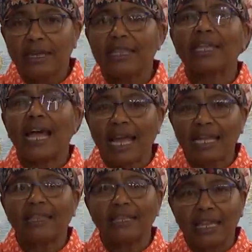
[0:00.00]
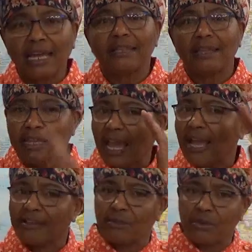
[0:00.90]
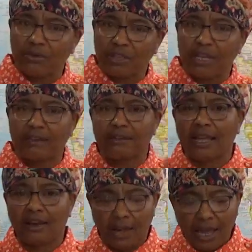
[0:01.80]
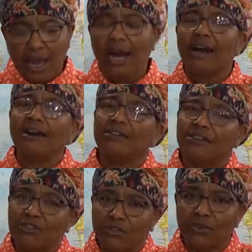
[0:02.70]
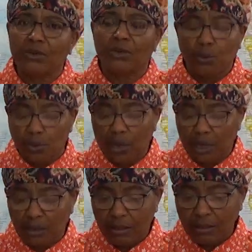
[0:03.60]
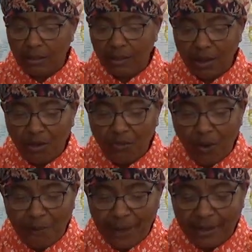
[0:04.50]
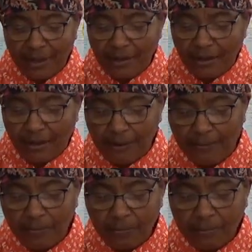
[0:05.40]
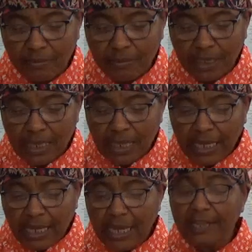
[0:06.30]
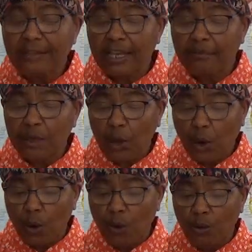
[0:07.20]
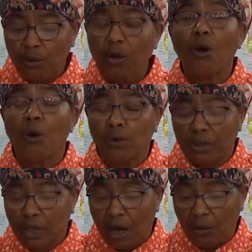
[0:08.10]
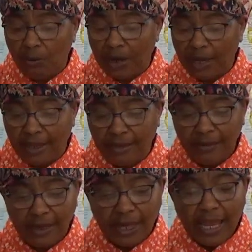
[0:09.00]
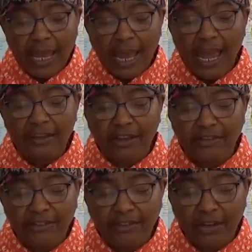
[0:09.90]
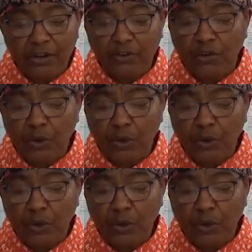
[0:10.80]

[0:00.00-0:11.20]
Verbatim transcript: that I had to let cast those things down. I understood the will of Almighty Yah. It says, Behold, O Yahweh, and consider to